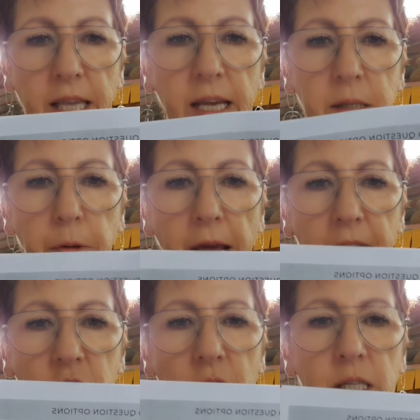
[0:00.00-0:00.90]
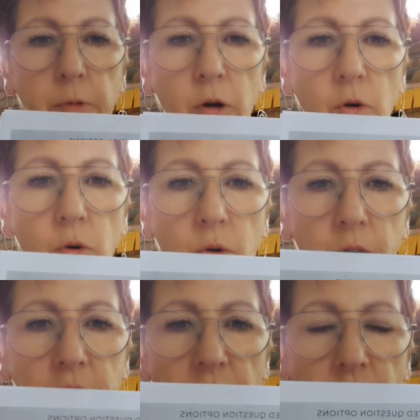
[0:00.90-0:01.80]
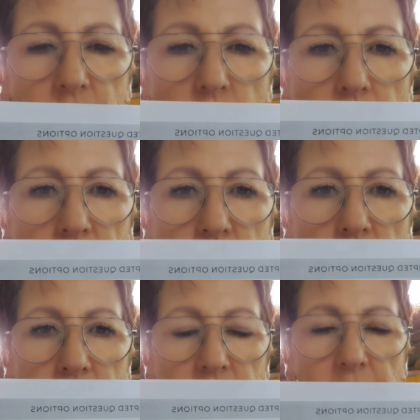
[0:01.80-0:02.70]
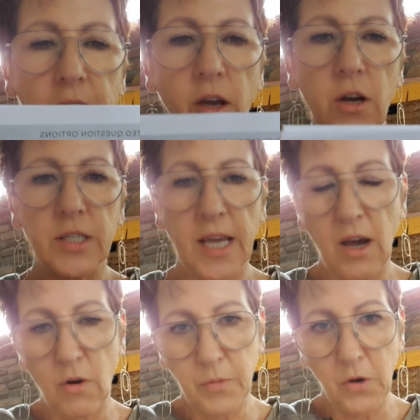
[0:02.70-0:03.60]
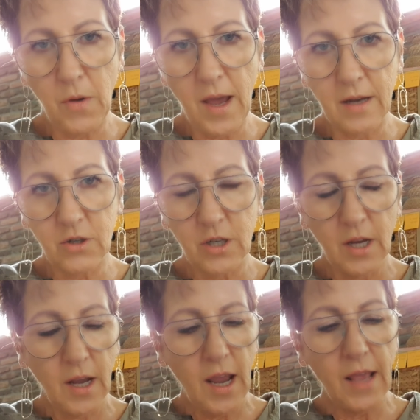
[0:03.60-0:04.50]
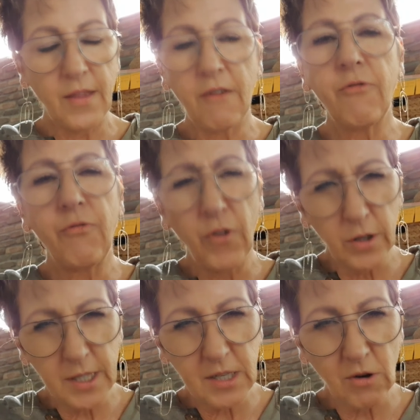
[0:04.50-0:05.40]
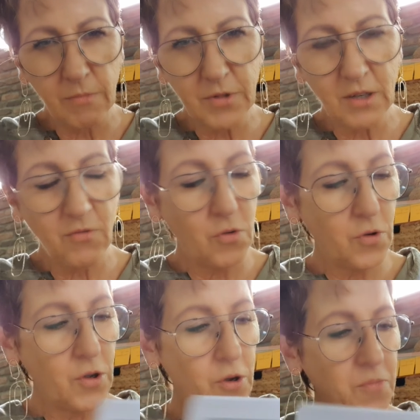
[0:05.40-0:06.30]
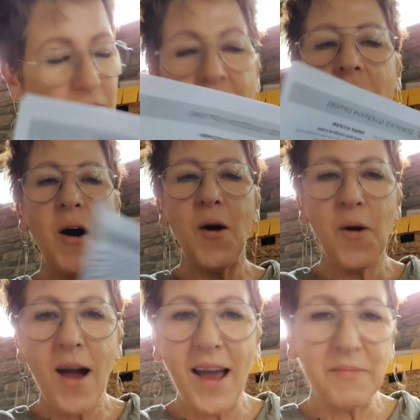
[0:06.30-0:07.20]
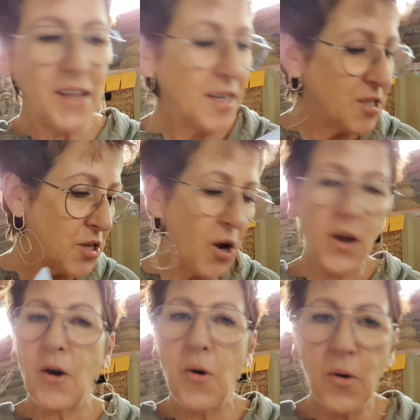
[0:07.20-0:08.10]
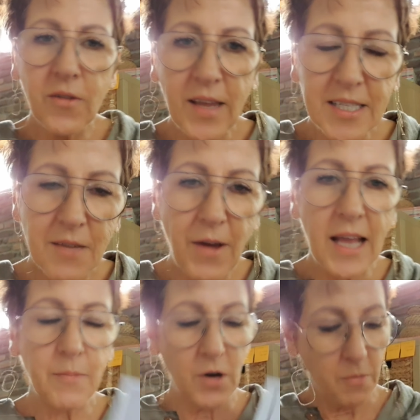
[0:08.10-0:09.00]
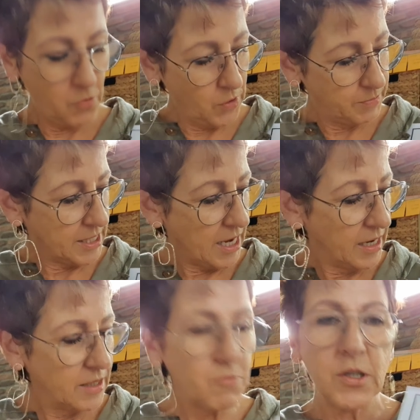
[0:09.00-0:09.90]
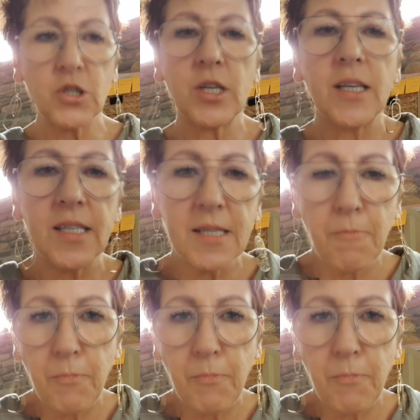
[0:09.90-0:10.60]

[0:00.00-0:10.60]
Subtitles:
the explanations, but all the different questions that are going to help you out, and they're fully scripted for you. All right, so all of that's available on my website, which is